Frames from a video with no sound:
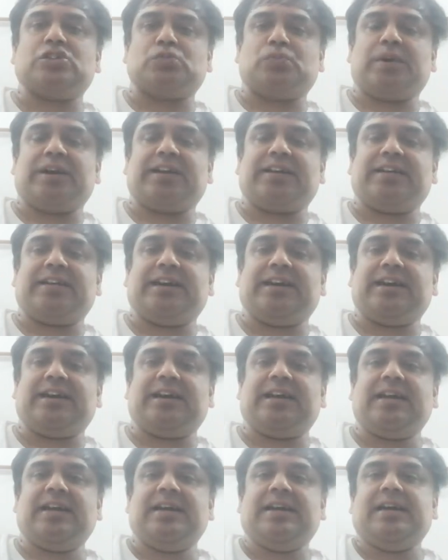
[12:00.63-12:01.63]

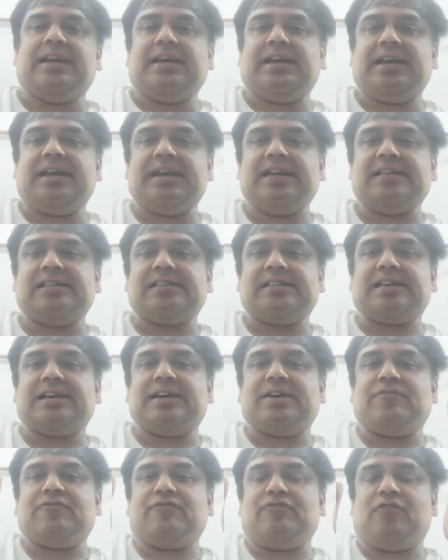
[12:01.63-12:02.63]
vector is
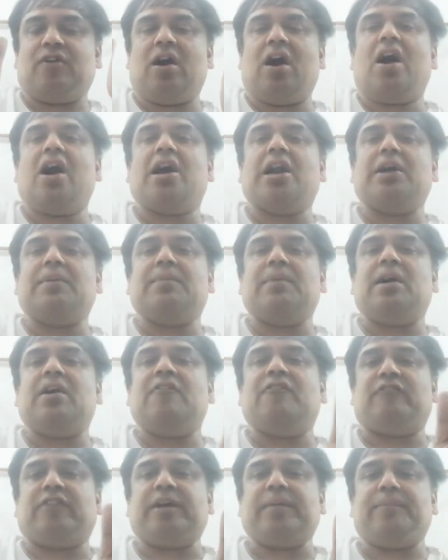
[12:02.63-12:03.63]
a form
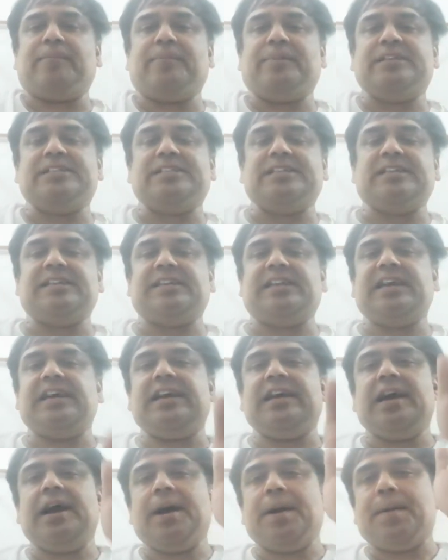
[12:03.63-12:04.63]
of
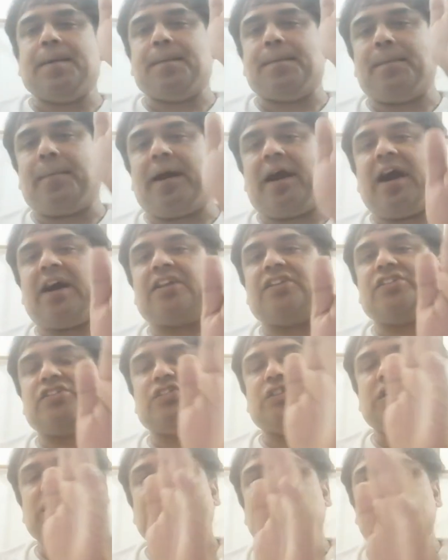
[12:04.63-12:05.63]
representing
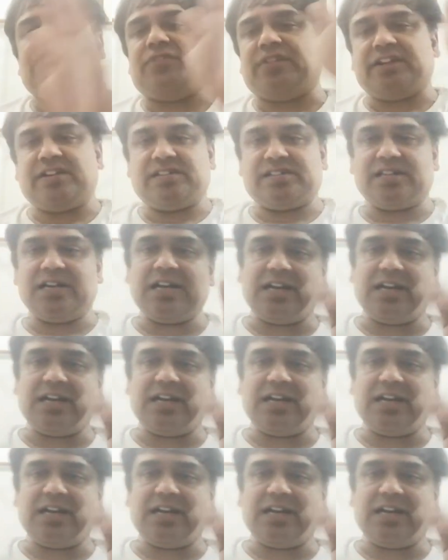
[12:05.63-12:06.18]
partial differential